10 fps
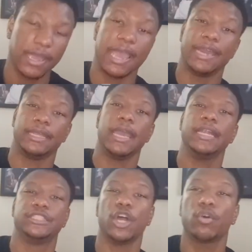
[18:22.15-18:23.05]
And then
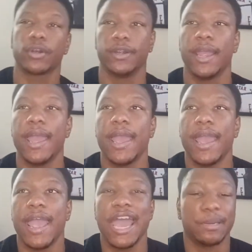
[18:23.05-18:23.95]
Joker
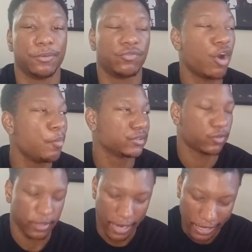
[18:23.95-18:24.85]
had a performance for
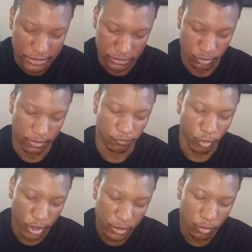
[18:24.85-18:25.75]
the ages with
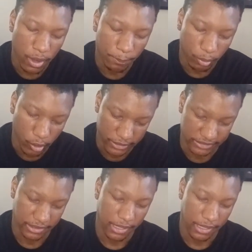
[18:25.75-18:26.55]
41 points,